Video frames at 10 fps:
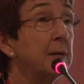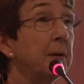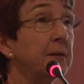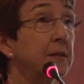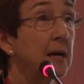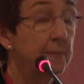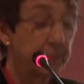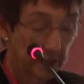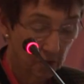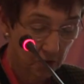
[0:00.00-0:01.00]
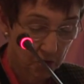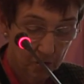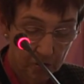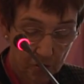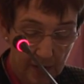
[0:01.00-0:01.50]
by the time they got
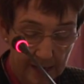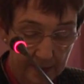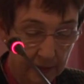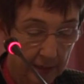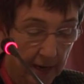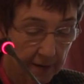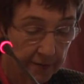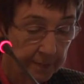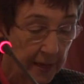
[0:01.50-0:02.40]
to adult life.